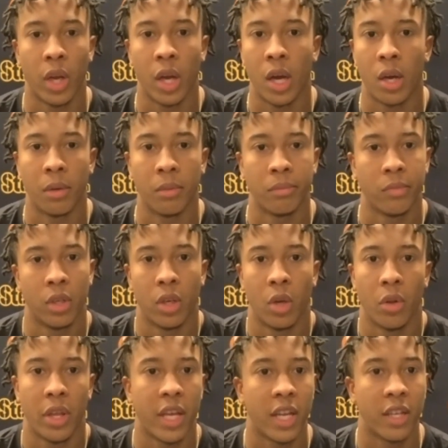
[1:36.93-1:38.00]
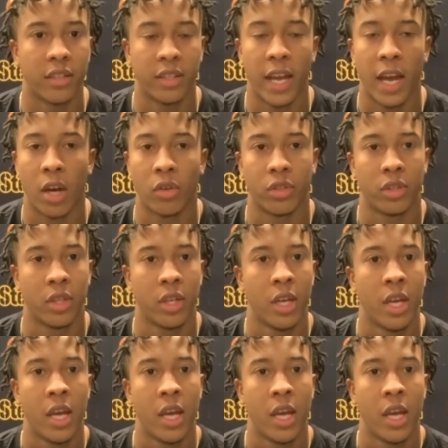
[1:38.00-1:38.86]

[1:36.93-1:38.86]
um, know the ins and outs,